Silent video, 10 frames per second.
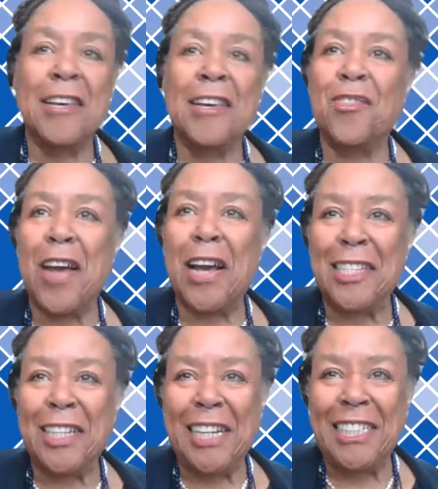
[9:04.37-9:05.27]

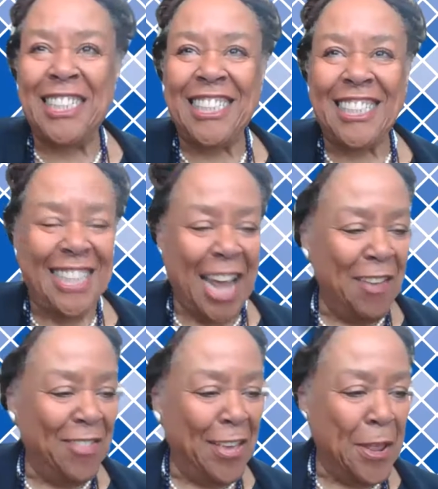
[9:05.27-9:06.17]
Congratulations,
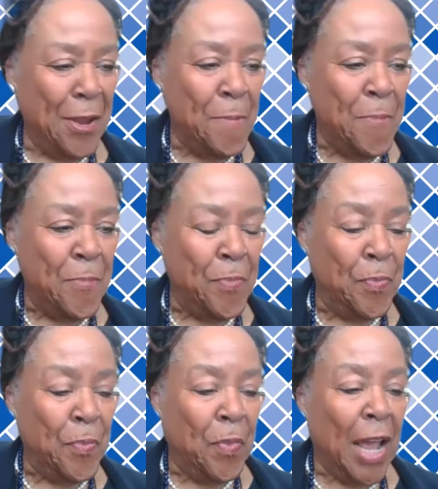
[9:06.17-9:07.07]
Davian.
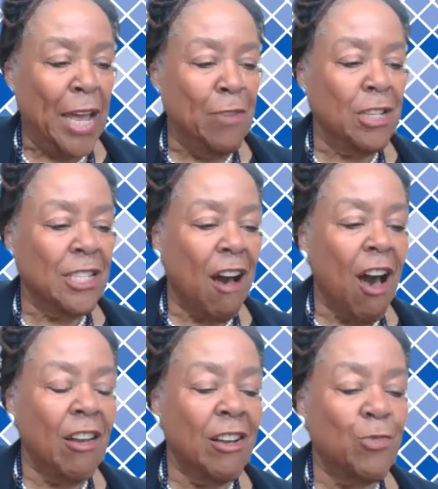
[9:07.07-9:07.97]
He was
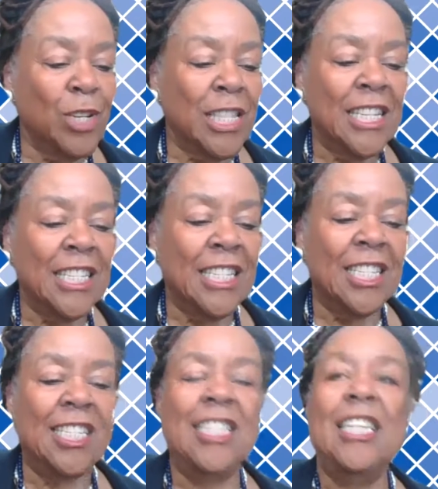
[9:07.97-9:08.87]
honored with this
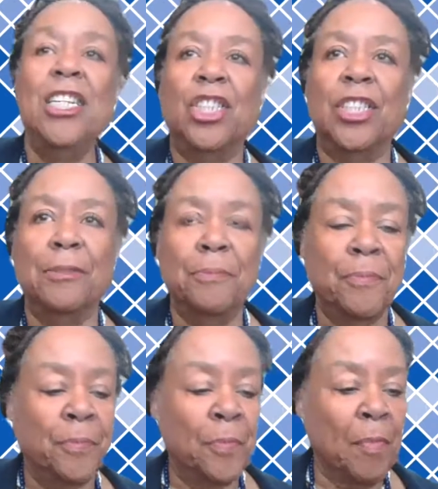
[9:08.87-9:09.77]
distinction
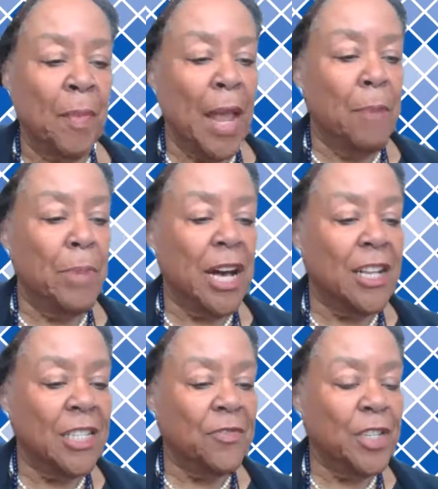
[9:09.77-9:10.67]

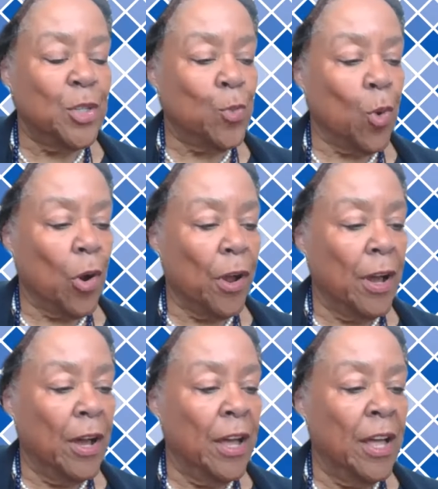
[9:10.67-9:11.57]
because of his
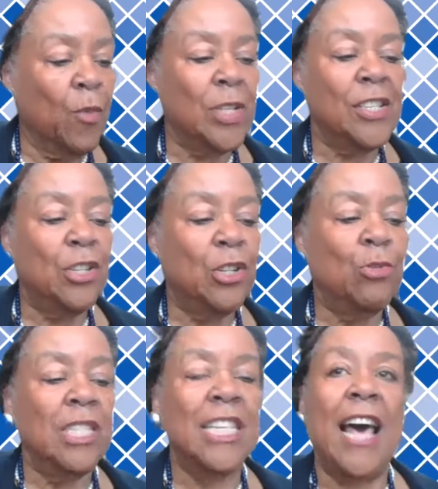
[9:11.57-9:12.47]
work with
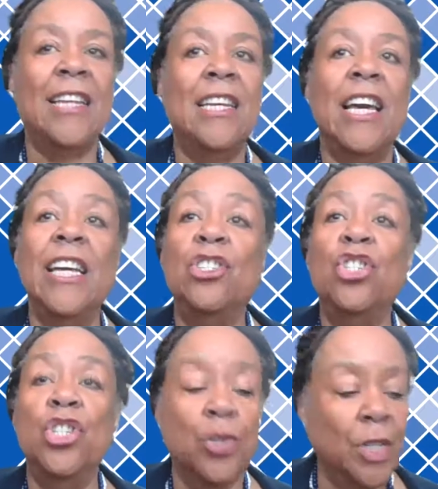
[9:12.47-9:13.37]
students at
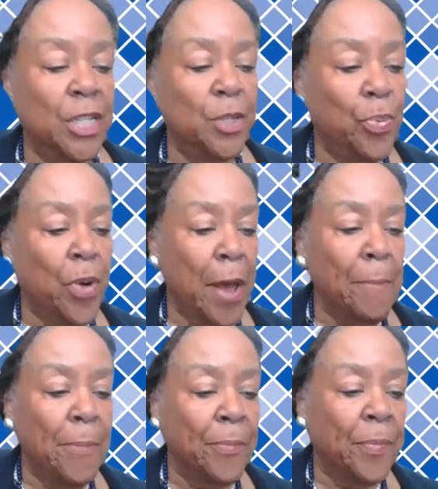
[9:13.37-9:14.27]
Ingenuity Prep
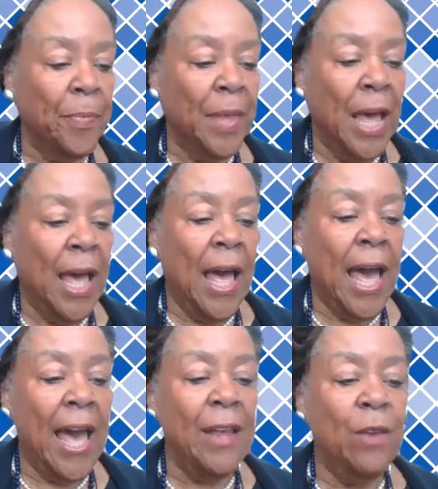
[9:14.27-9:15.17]

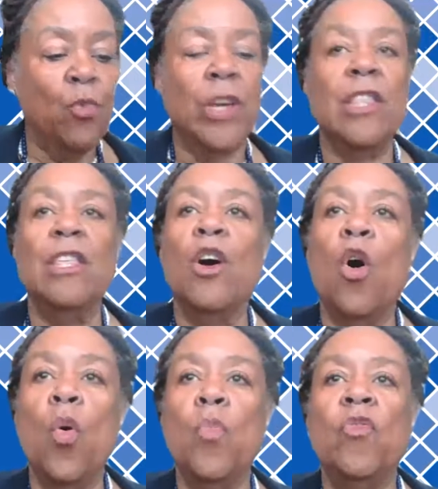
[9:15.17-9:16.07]
and with
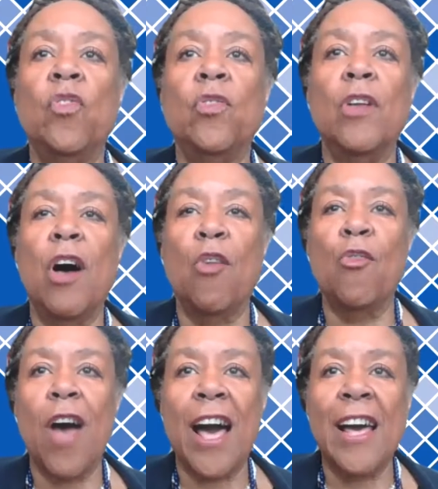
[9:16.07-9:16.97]
Hopeful
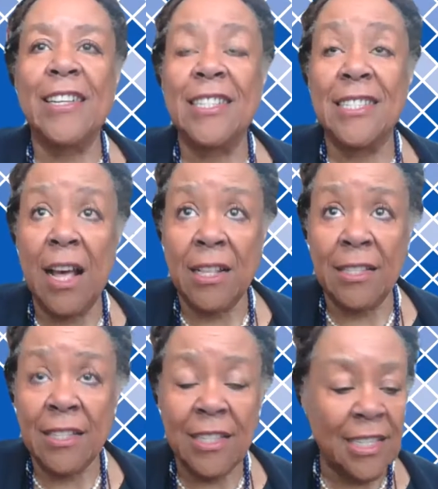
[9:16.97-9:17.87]

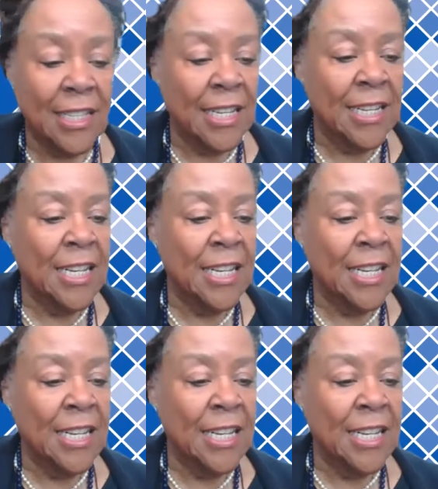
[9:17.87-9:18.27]
Horizons